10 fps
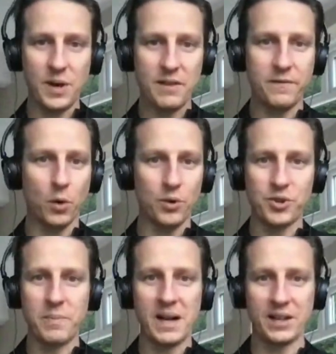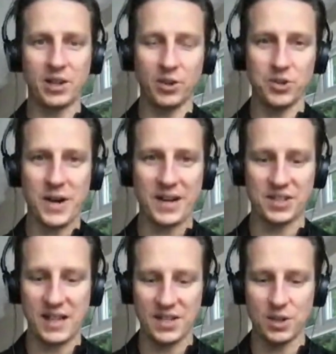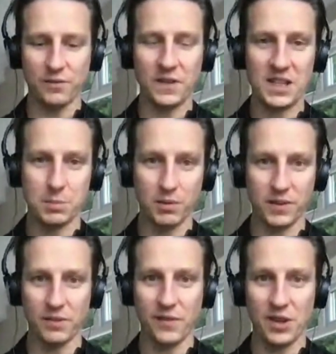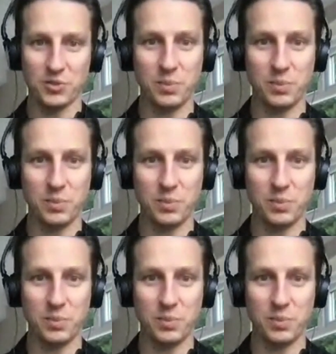going after the $300-400 million contract of the Fish.